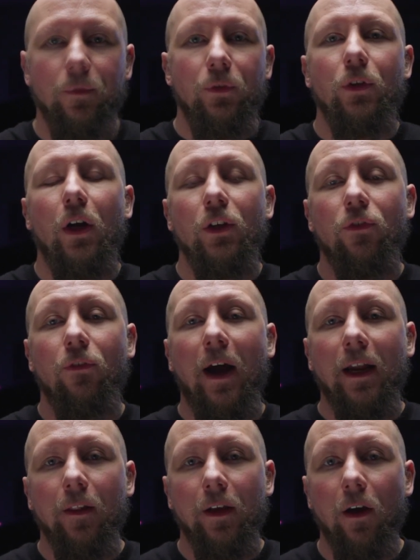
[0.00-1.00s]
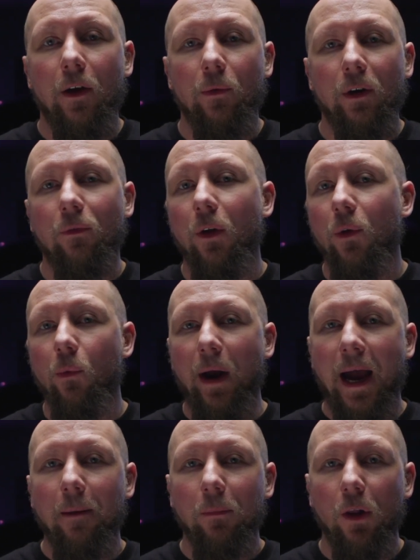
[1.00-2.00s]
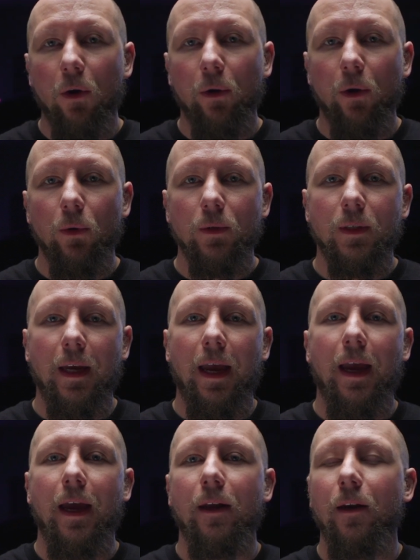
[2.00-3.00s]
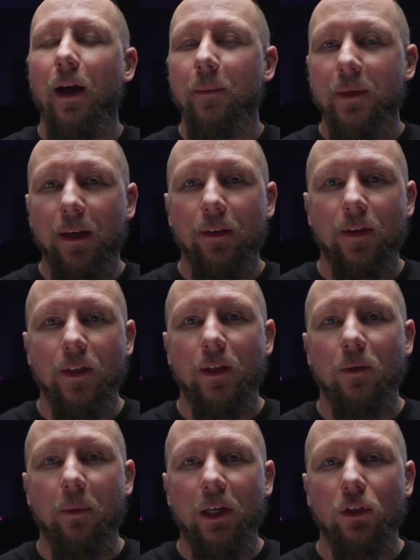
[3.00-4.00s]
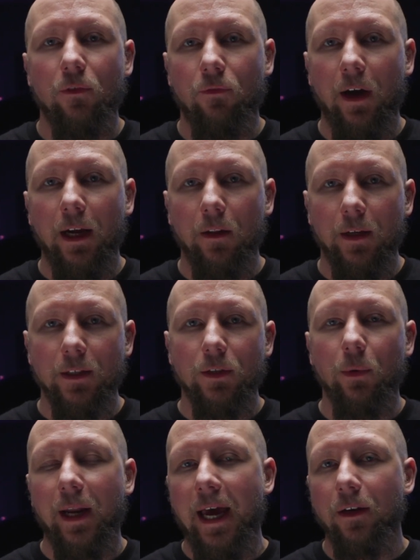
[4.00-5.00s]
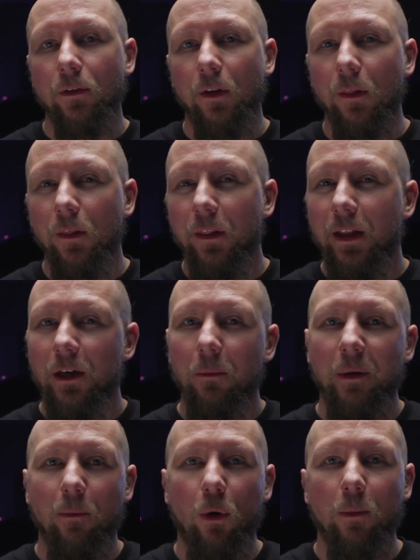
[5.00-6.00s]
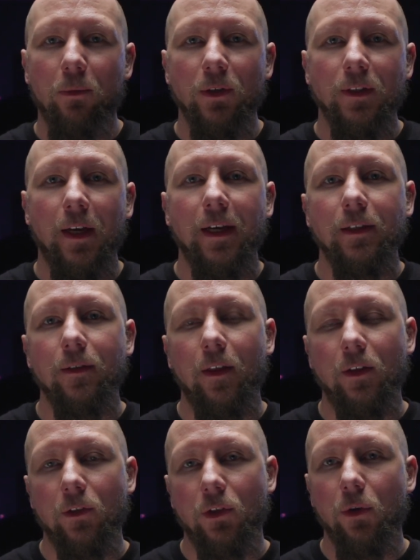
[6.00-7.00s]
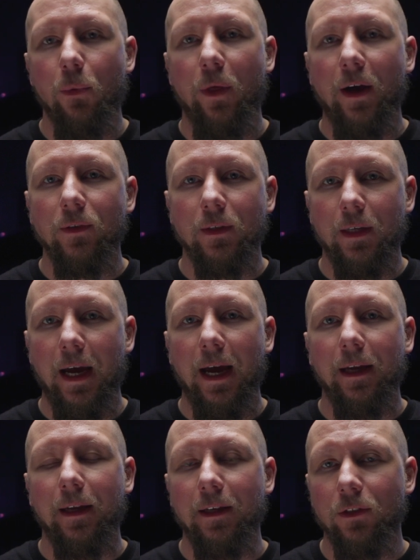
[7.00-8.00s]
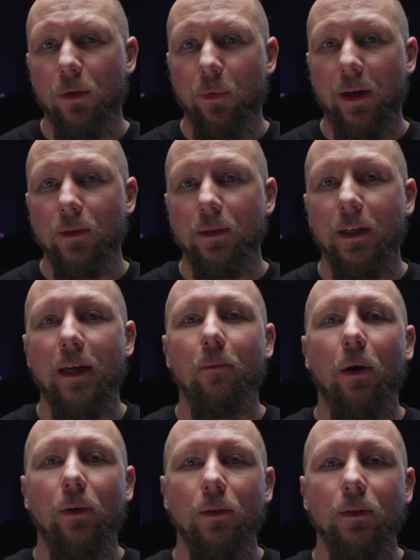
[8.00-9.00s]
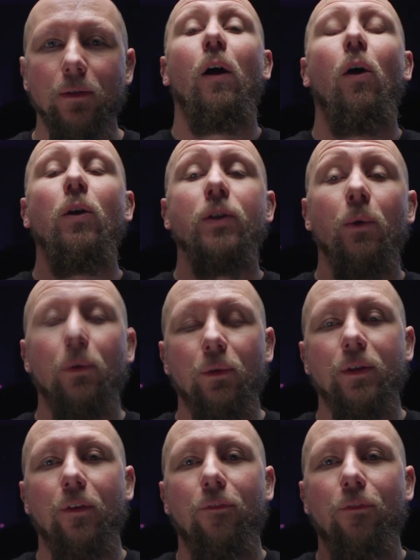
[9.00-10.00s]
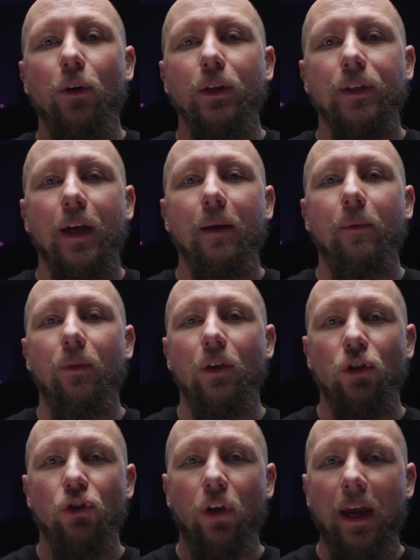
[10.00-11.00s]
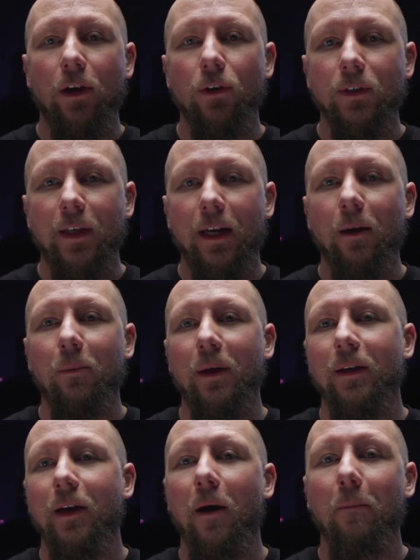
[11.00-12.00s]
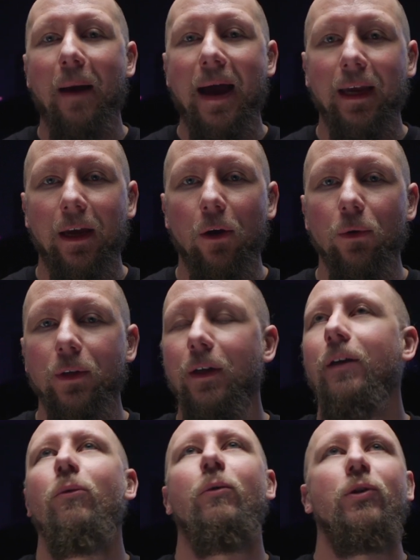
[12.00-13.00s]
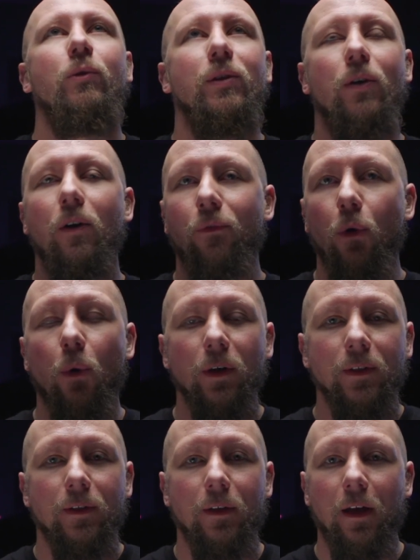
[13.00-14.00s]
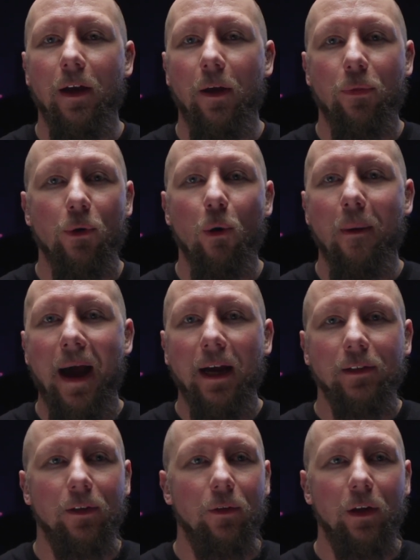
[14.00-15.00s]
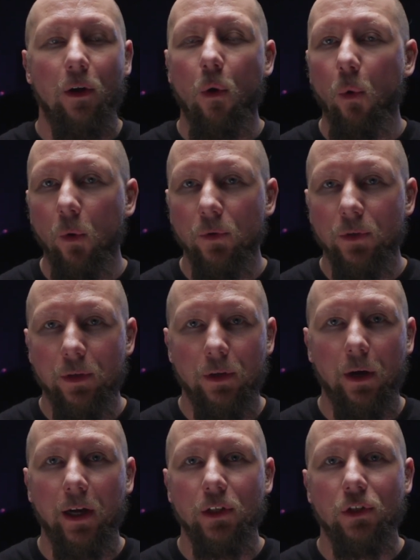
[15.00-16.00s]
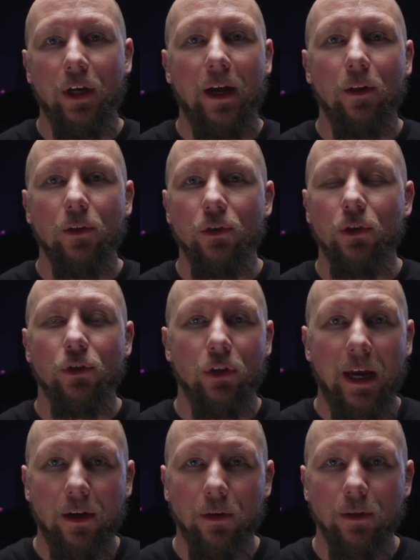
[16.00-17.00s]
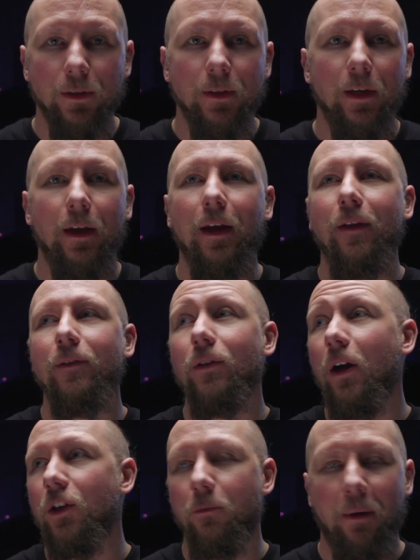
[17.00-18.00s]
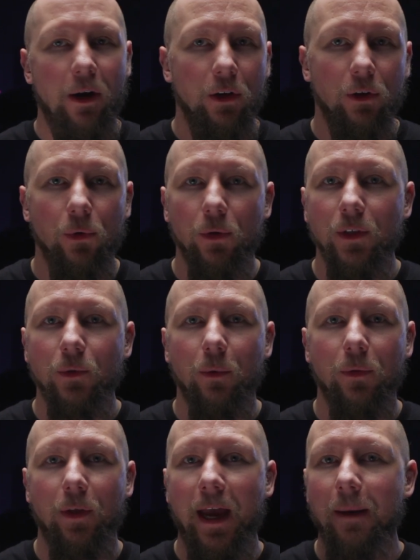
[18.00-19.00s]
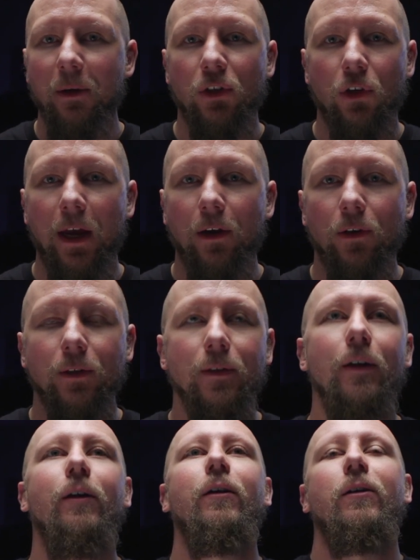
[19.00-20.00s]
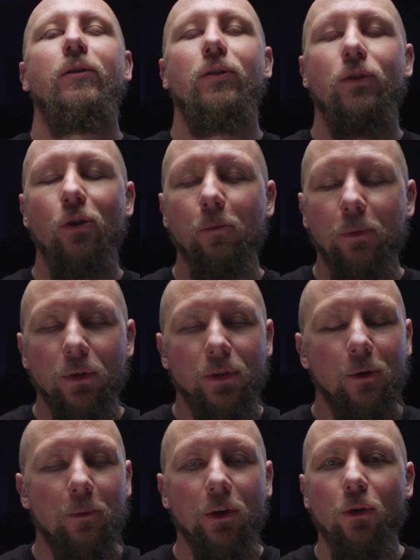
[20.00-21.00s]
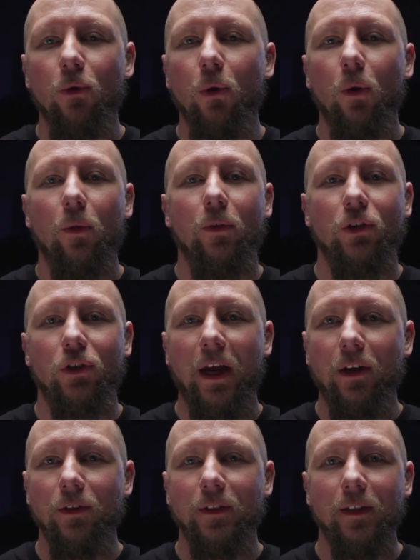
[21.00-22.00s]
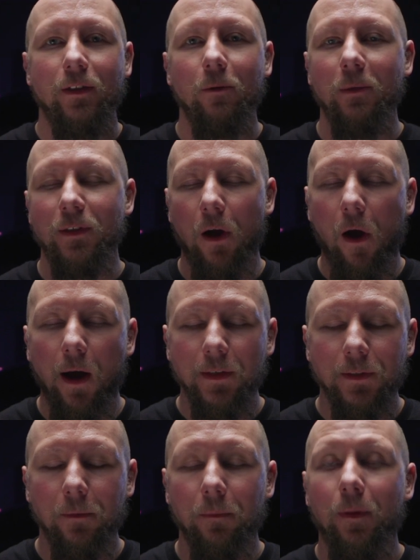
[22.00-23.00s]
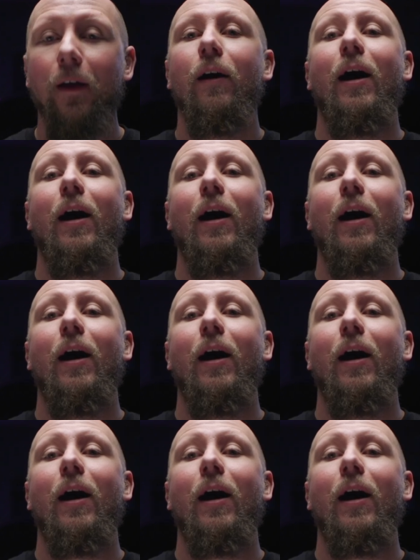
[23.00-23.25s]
Dodge finally got rid of all the Ram logos and updated the suspension finally, so it handled a little bit more precise than 2009 and 2010 models. Also, it was the first time that the shaker setup had come back out, which was of course a throwback to the old Dodge Challenger shakers and Dodge Barracudas with the Hemi shakers. Super, super cool. The shaker system is awesome.